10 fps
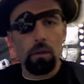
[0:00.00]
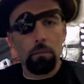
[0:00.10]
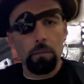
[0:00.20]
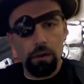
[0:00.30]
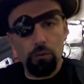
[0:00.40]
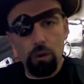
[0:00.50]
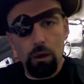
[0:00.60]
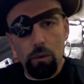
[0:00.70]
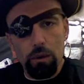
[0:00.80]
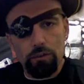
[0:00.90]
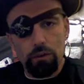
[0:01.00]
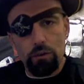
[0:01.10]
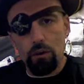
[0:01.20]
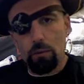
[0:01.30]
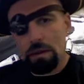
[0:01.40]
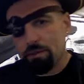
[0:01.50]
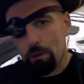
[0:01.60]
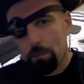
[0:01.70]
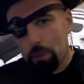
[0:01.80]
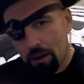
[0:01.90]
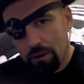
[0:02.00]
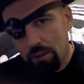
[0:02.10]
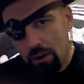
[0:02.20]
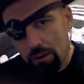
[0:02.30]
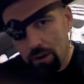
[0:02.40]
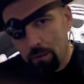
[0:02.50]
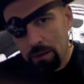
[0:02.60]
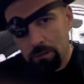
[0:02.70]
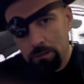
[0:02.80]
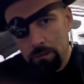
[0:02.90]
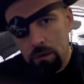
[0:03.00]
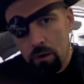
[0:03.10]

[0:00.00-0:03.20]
But here's what I want you to know. If your parents aren't coming